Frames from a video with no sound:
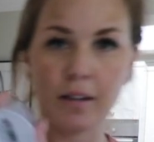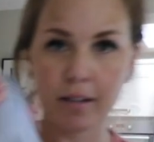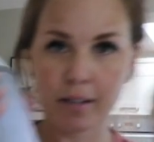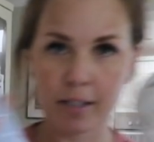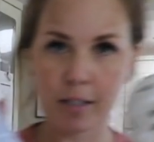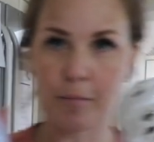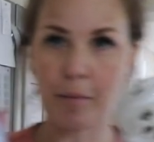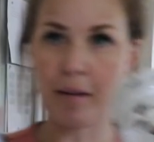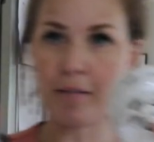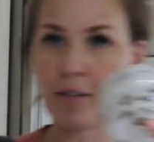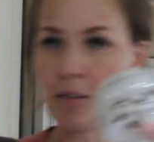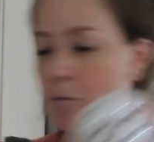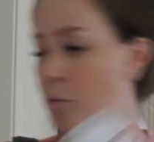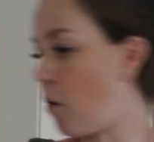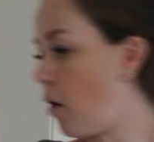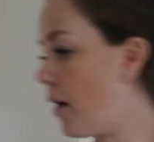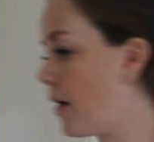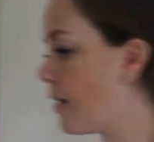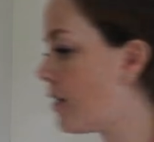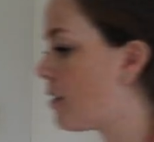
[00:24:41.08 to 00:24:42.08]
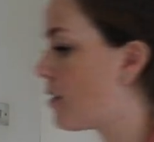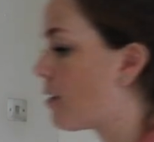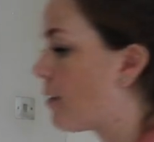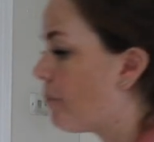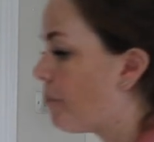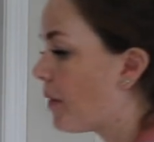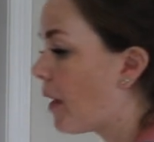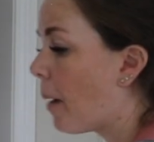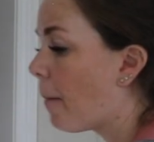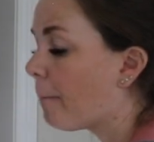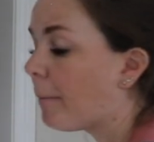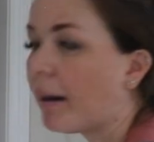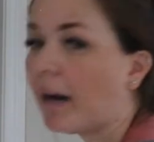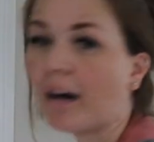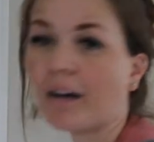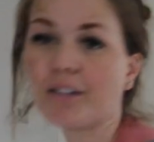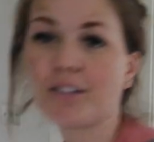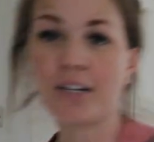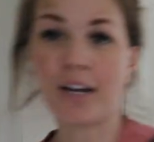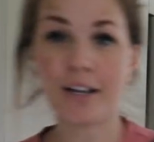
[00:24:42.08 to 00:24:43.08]
to make this white.
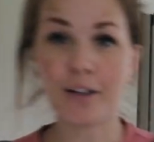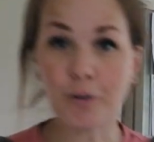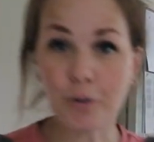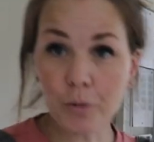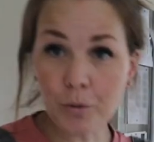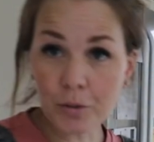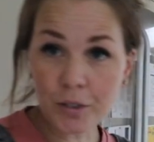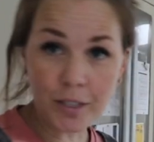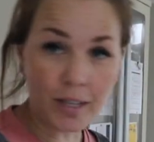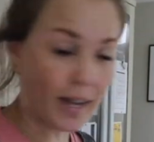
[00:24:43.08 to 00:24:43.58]
But I also